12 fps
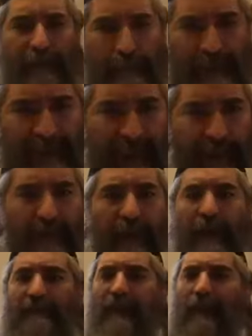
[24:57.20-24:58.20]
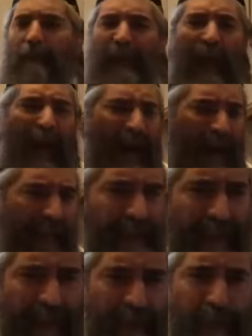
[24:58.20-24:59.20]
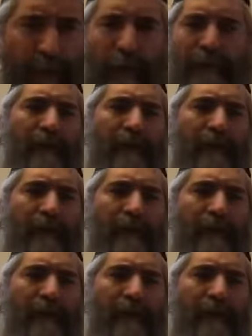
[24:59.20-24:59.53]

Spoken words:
of himself, very high level of